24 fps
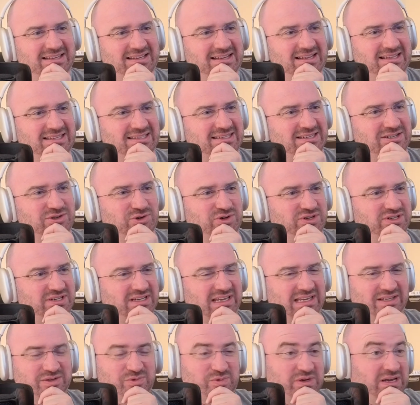think it's
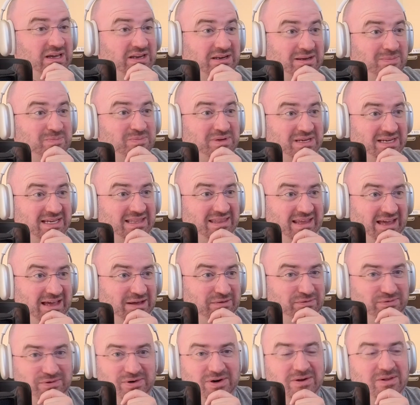interesting as we end up being
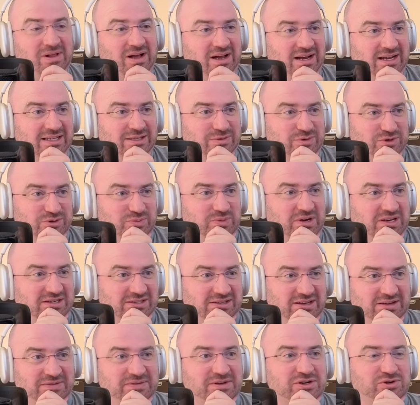that for our clients, which
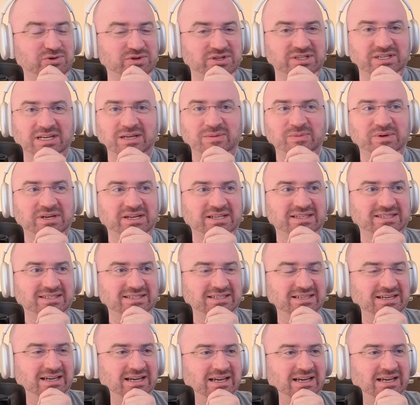makes life interesting. But it's,